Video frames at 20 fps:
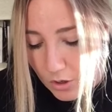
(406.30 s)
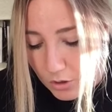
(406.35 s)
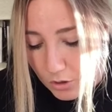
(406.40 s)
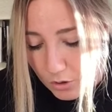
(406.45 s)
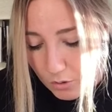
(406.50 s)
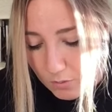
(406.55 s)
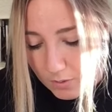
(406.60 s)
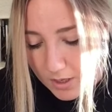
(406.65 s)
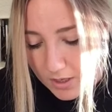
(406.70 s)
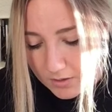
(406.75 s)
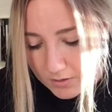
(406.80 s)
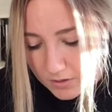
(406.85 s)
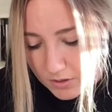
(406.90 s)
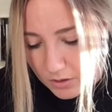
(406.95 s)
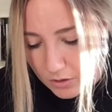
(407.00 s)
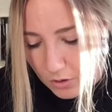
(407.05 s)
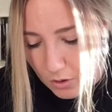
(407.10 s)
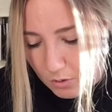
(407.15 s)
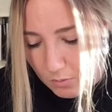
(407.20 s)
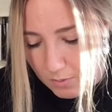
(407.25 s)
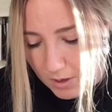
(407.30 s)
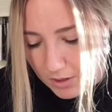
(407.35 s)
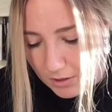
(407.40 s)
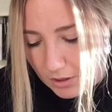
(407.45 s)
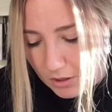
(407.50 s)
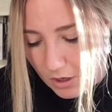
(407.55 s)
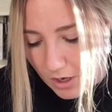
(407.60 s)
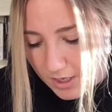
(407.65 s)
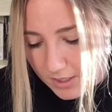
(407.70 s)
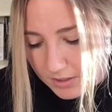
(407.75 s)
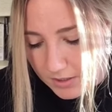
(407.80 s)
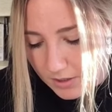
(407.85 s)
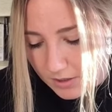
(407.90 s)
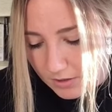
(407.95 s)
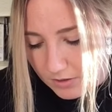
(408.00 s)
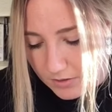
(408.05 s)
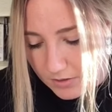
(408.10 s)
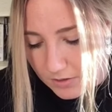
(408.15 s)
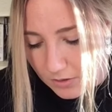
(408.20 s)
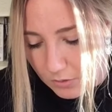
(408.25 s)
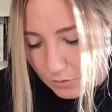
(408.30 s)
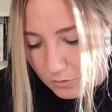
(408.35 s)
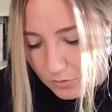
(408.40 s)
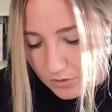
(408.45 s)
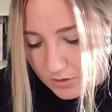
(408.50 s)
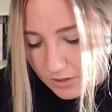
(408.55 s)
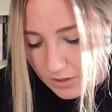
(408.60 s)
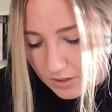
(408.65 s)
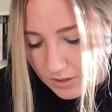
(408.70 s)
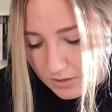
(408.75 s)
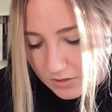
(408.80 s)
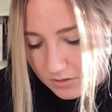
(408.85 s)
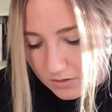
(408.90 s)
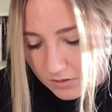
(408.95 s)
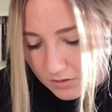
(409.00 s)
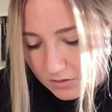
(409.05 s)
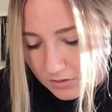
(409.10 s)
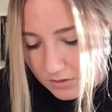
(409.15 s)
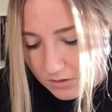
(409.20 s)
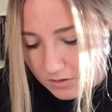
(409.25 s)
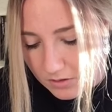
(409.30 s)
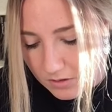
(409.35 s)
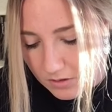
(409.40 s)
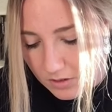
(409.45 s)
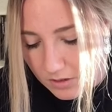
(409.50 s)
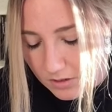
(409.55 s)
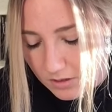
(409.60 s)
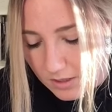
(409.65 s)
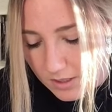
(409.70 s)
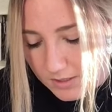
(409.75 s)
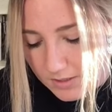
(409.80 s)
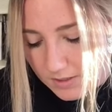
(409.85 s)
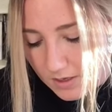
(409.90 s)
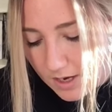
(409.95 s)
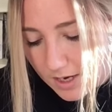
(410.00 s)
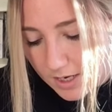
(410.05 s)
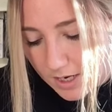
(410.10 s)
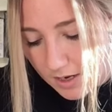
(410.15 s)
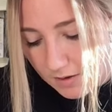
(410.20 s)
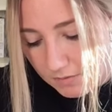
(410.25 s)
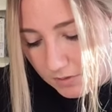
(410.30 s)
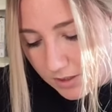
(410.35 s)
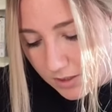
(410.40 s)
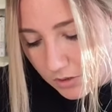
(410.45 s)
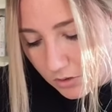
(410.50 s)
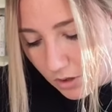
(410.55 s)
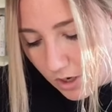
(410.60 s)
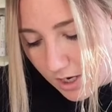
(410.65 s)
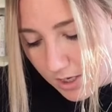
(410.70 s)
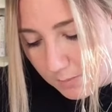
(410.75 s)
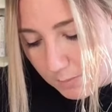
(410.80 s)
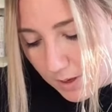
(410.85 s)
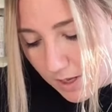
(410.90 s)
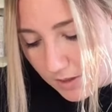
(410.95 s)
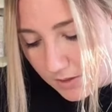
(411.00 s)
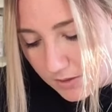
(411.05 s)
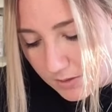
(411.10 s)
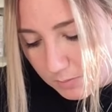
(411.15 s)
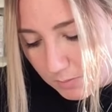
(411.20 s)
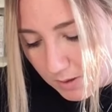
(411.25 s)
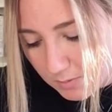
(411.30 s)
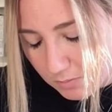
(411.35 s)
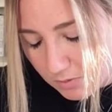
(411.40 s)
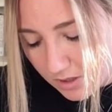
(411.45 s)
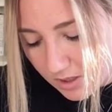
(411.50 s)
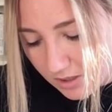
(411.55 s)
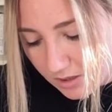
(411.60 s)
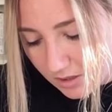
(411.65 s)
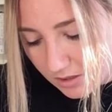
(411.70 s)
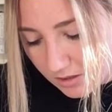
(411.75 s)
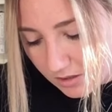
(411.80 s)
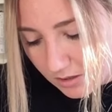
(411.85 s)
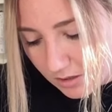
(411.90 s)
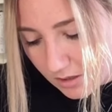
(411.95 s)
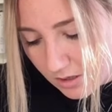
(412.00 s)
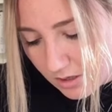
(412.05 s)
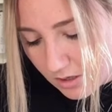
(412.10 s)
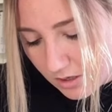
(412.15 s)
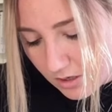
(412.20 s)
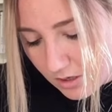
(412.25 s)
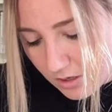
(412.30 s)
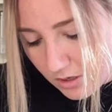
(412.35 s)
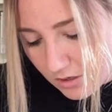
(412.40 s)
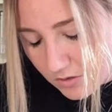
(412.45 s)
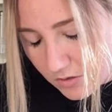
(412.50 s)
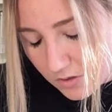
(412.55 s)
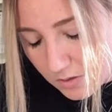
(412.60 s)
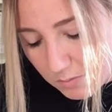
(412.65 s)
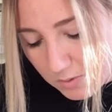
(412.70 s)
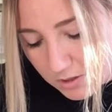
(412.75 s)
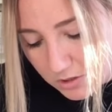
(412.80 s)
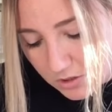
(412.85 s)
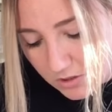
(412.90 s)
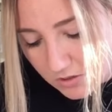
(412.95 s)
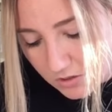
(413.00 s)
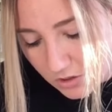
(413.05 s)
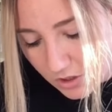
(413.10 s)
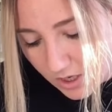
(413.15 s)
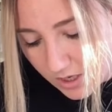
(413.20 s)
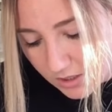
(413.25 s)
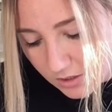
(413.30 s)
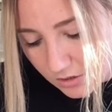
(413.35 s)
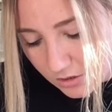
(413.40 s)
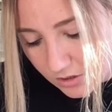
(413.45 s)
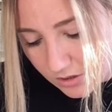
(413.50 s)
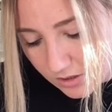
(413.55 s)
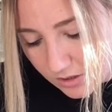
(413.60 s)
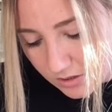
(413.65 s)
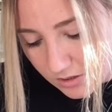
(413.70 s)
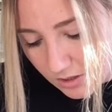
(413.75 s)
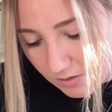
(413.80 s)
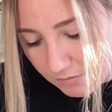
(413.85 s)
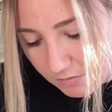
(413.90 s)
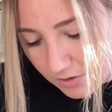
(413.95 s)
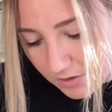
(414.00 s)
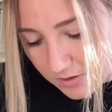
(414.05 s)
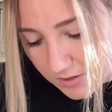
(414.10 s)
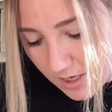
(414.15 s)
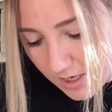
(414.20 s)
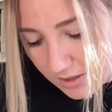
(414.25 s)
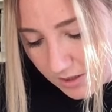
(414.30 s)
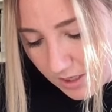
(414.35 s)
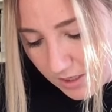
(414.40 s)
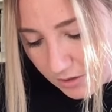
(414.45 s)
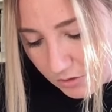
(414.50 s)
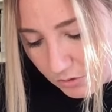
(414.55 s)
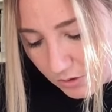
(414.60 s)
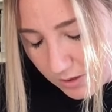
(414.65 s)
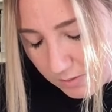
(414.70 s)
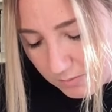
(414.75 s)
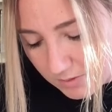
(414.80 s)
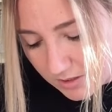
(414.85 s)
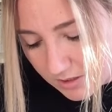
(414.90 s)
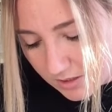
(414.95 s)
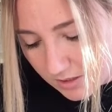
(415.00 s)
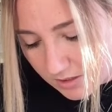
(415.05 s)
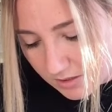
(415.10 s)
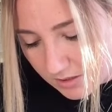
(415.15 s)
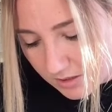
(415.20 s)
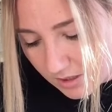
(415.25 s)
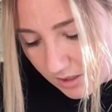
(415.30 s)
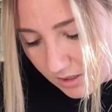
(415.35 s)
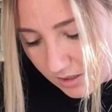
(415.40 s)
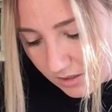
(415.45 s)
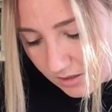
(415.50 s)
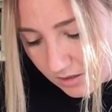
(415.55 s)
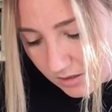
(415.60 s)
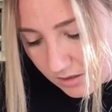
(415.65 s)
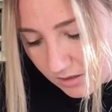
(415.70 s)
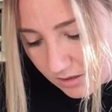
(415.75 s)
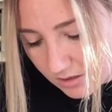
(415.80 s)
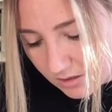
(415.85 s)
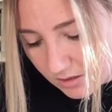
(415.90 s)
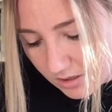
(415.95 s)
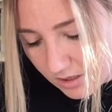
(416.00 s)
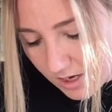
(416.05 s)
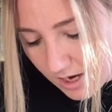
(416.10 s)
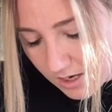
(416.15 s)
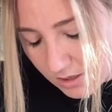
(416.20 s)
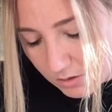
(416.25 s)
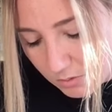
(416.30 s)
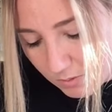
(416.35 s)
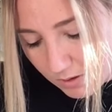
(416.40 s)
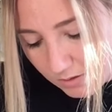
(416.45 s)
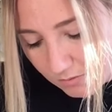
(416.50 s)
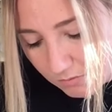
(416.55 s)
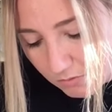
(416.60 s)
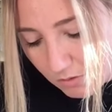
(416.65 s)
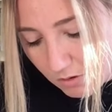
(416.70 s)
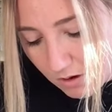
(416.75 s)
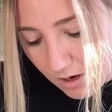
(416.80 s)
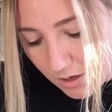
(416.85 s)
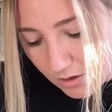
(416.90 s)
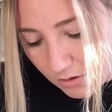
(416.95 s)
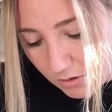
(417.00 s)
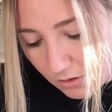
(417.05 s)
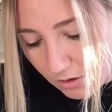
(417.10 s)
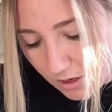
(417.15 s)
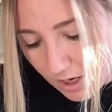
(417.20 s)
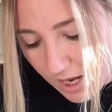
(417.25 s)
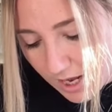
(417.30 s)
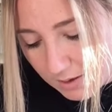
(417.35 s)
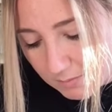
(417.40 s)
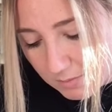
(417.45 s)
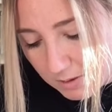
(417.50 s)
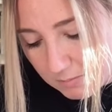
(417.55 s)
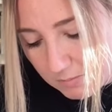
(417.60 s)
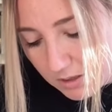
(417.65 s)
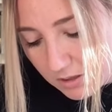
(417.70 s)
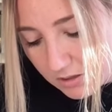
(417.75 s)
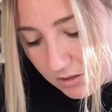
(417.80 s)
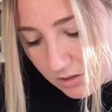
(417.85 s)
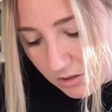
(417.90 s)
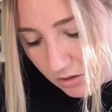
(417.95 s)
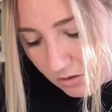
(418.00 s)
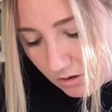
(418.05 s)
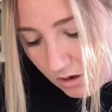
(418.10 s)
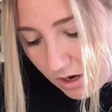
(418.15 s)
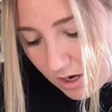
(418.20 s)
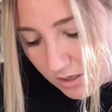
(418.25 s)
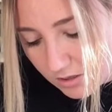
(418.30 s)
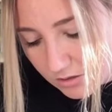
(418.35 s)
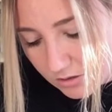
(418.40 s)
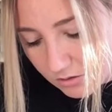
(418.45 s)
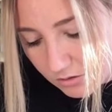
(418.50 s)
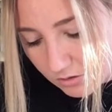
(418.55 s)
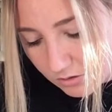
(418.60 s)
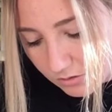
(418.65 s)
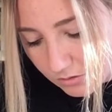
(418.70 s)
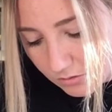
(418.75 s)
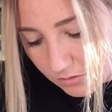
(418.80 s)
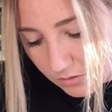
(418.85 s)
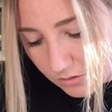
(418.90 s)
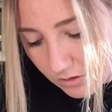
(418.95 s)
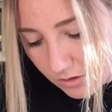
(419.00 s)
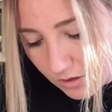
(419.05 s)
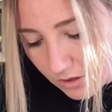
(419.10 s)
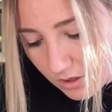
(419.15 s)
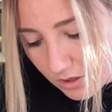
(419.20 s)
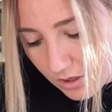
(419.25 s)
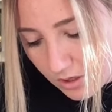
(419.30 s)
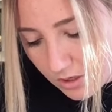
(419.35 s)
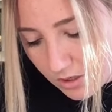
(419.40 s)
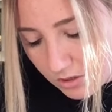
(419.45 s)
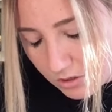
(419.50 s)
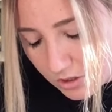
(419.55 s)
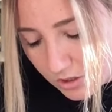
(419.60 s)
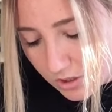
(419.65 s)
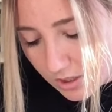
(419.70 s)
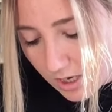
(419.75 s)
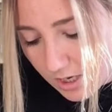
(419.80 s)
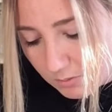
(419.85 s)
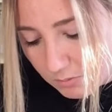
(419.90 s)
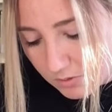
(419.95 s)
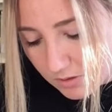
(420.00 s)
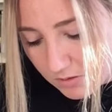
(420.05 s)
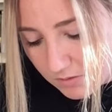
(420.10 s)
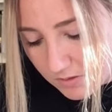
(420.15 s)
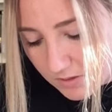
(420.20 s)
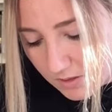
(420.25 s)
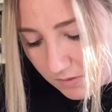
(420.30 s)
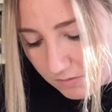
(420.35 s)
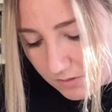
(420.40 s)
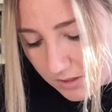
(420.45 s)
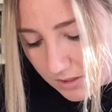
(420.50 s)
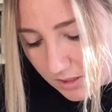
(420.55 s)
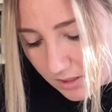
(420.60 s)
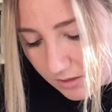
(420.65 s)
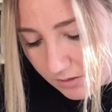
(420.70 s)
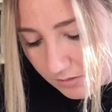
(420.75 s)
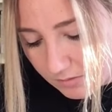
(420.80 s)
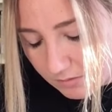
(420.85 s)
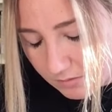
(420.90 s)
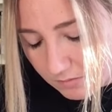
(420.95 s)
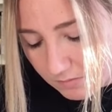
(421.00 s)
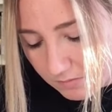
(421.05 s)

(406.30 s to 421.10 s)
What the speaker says: No one else could know about the night terrors that haunted us. I sighed heavily, trying to balance my breathing. So much has changed since I first had that dream at 16. Now 24, I no longer had my mother to cry to. She died when I was 17.